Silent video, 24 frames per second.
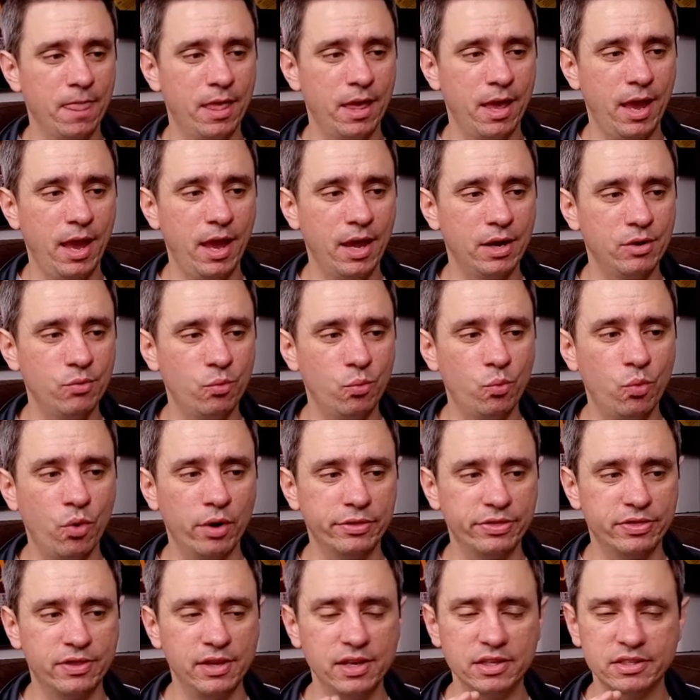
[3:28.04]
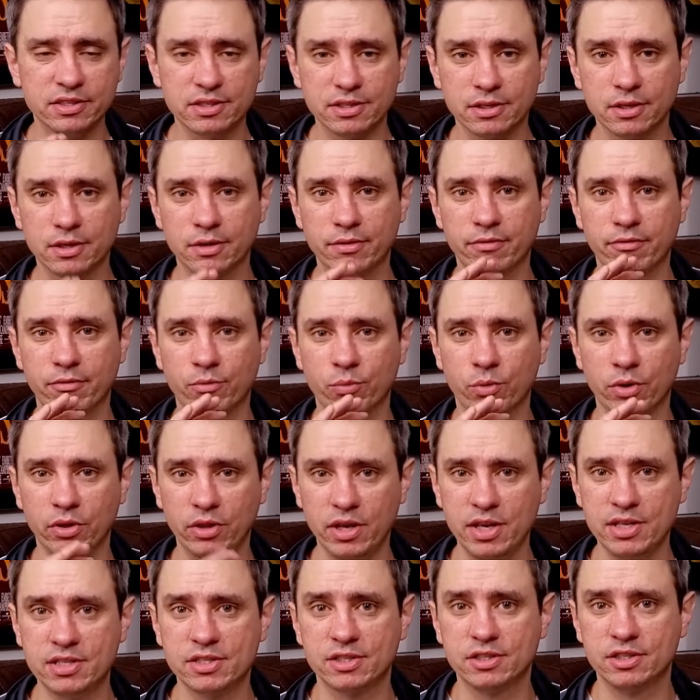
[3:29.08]
And what this
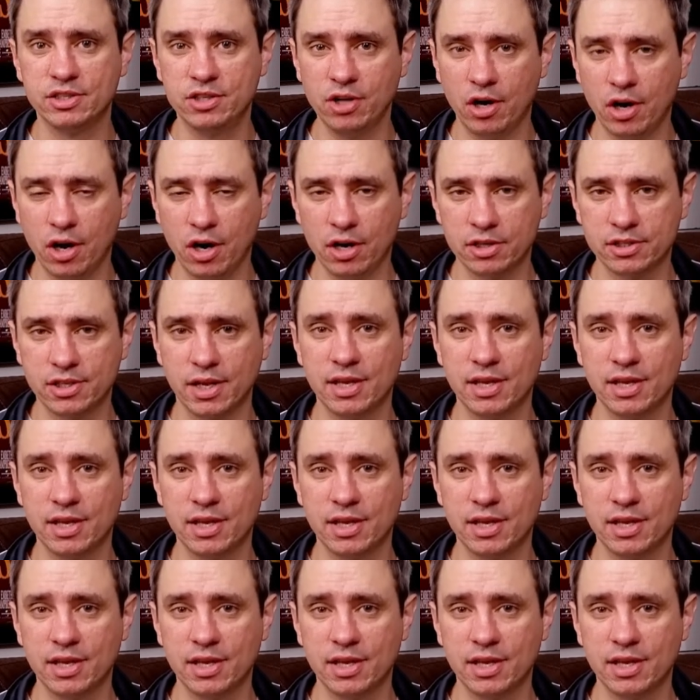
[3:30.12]
release does